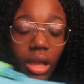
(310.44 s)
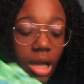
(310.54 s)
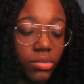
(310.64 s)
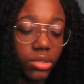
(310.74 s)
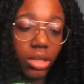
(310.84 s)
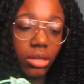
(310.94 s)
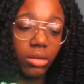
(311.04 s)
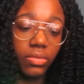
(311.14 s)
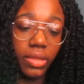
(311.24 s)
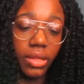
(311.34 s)
Absolutely
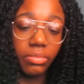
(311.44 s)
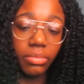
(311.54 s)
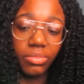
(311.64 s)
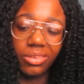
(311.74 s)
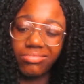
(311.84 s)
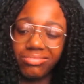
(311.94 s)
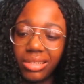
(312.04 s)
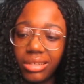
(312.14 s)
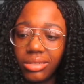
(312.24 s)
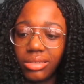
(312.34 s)
love them, but
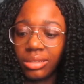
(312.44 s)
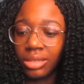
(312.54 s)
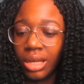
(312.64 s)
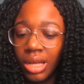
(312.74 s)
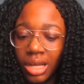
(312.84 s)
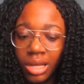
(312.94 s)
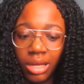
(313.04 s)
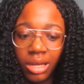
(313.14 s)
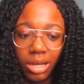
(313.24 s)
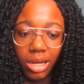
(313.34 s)

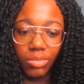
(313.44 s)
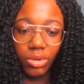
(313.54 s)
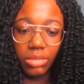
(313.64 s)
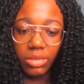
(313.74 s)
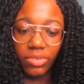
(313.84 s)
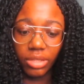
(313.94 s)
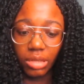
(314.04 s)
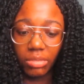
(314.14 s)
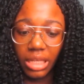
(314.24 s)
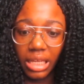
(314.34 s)
kind of bought them at the wrong
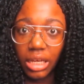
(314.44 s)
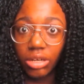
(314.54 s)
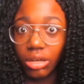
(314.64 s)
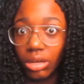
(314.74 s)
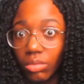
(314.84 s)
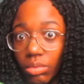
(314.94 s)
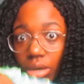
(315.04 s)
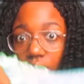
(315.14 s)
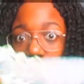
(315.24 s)
time of the year, and I don't know what